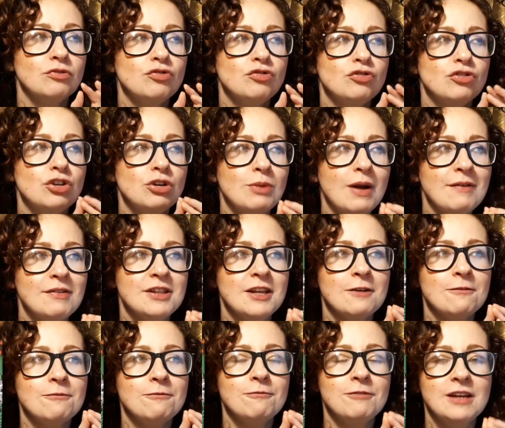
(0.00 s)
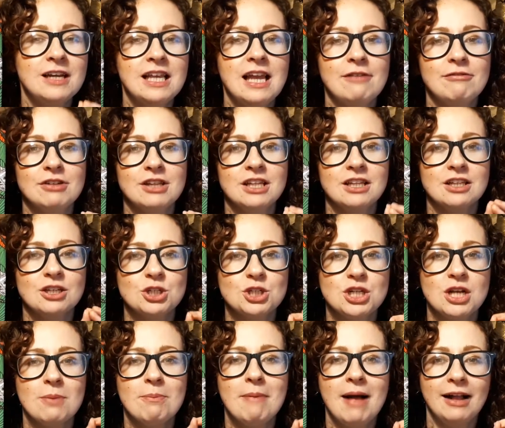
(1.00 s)
do everything and feel everything that she
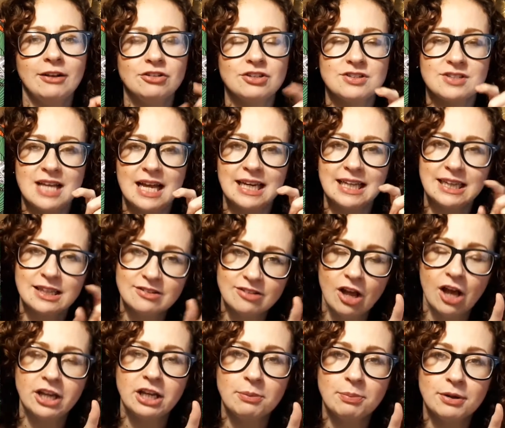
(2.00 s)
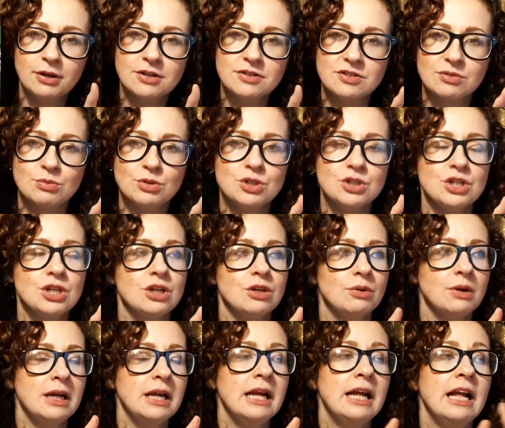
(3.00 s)
imagines that little tiny person would do.
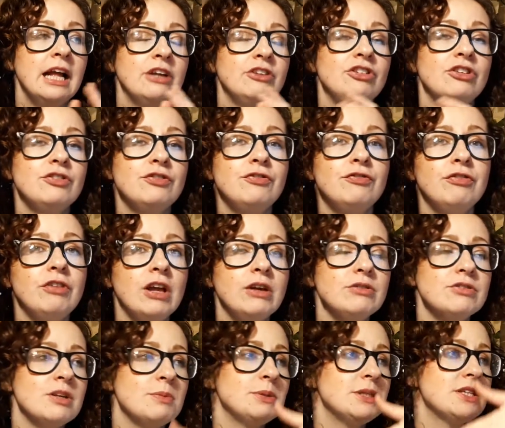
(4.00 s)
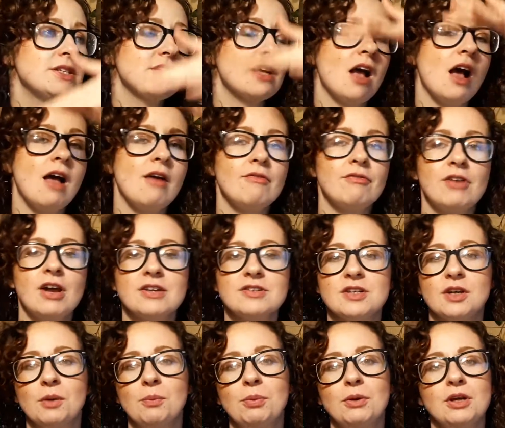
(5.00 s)
She floats up in the sky and flies
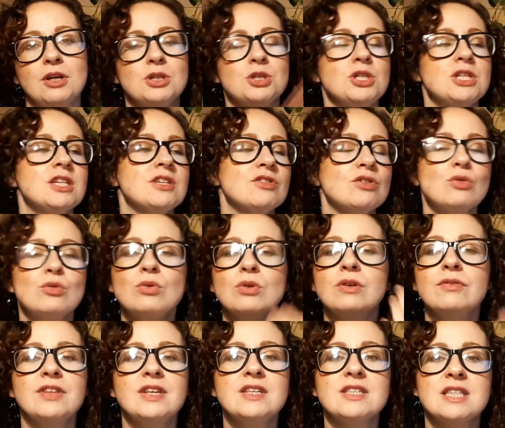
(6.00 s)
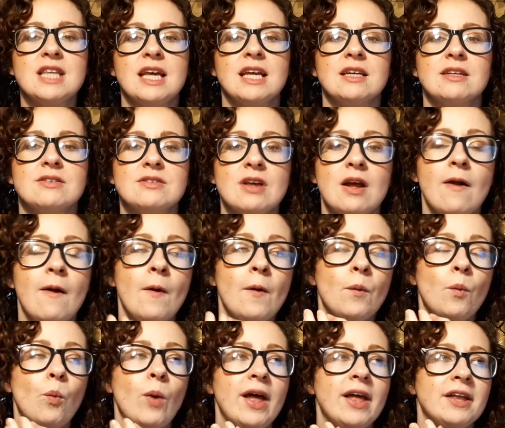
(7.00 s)
like a bird. She does all of these things
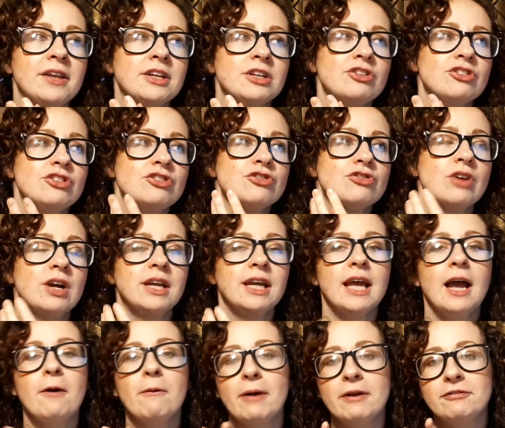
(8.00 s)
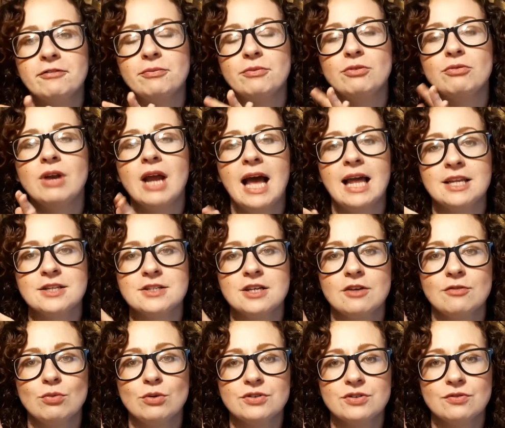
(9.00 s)
when she's trying to get away from the reality
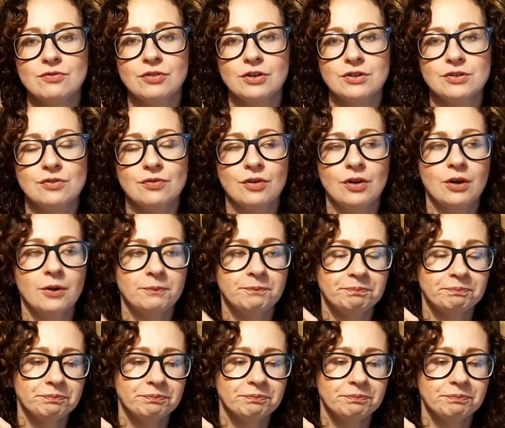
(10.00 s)
of what's in front of her.